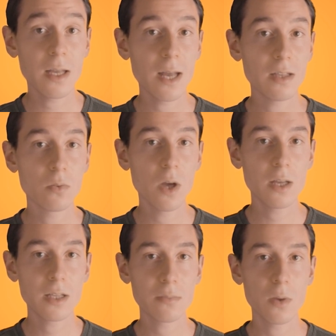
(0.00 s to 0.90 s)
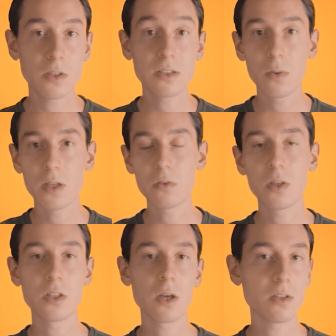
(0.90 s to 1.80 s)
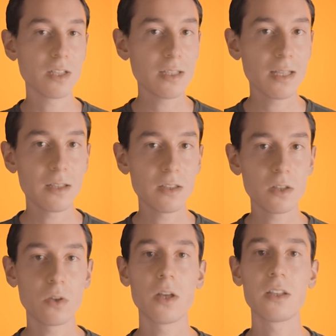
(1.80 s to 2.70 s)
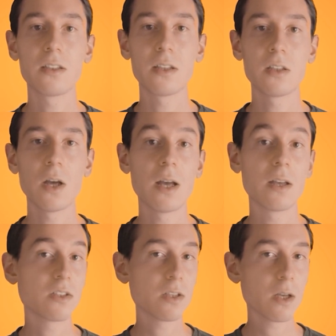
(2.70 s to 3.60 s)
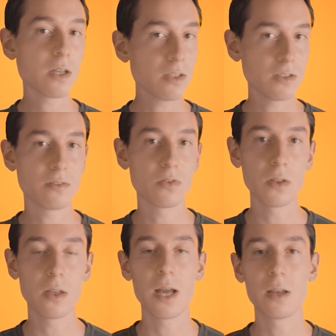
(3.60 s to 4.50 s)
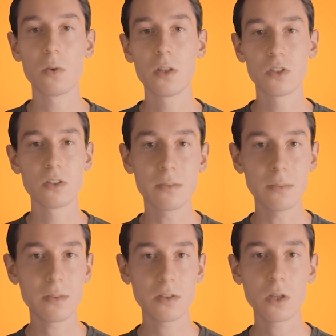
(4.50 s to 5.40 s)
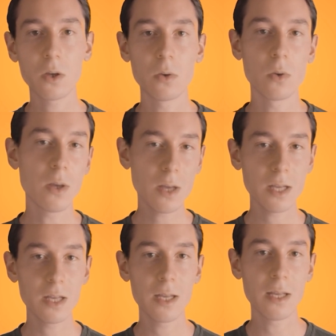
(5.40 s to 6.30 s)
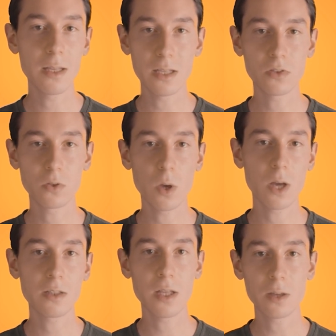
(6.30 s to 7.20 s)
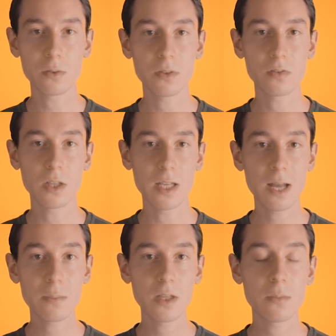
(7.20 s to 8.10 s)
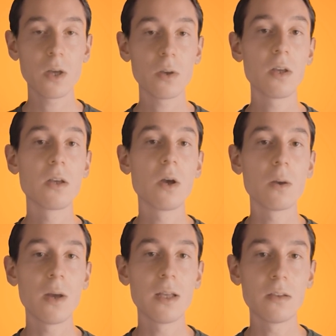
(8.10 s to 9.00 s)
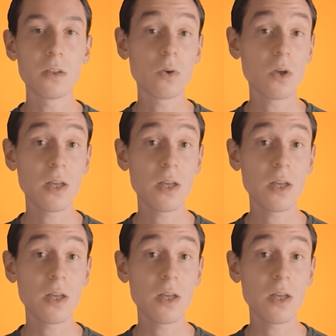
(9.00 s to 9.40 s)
as well as possibly resulting in a decreased desire to learn a different language? So, if you want, I would be very happy about a comment or a